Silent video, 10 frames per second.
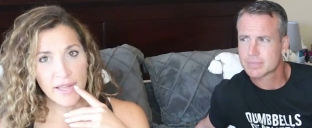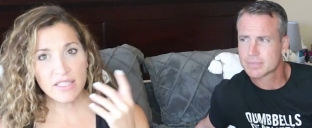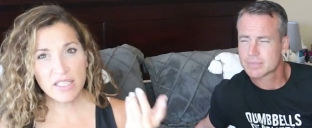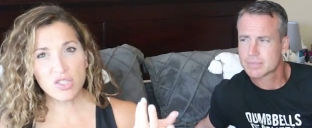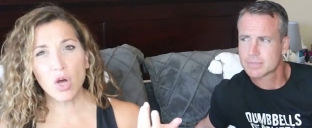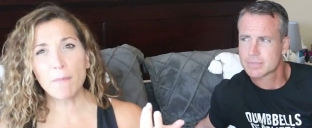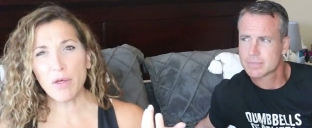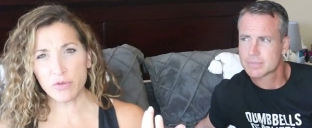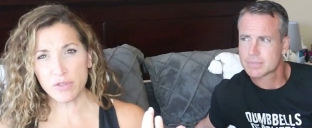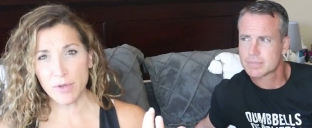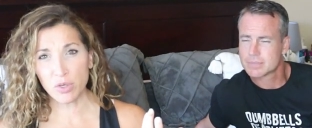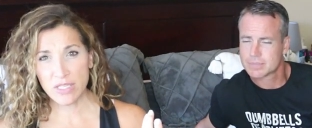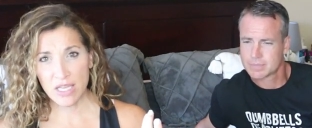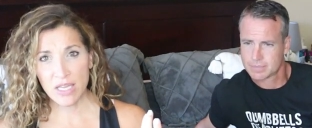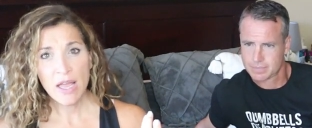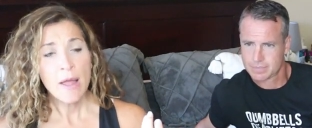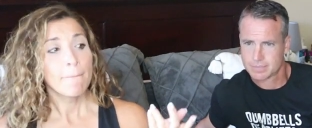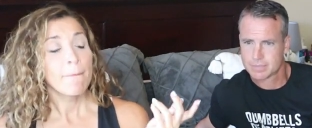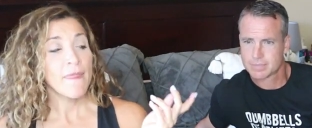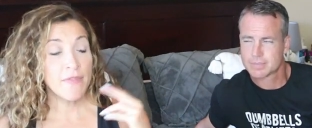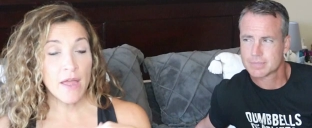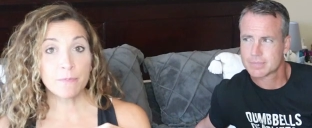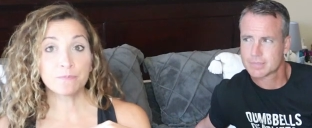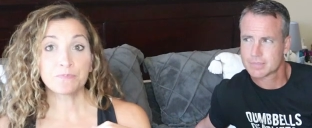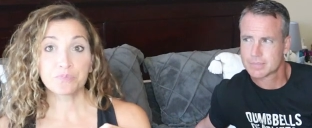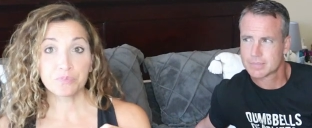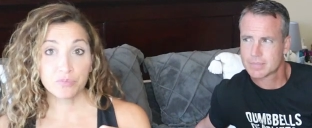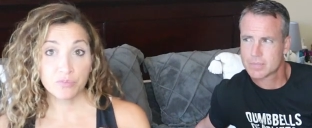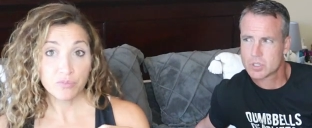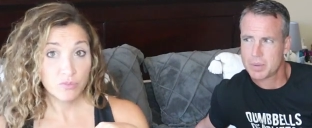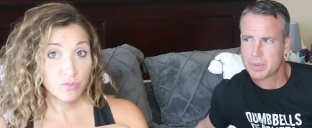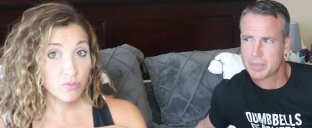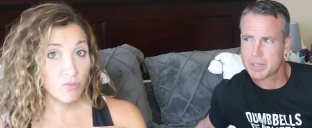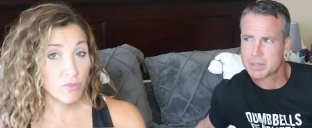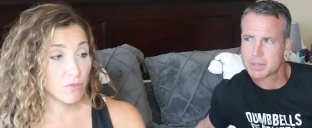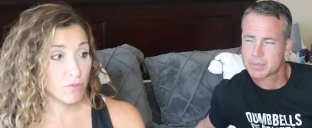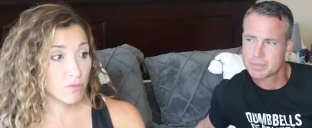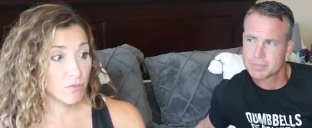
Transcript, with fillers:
Speaker 1: Like it's called mother's milk tea. And then supplements.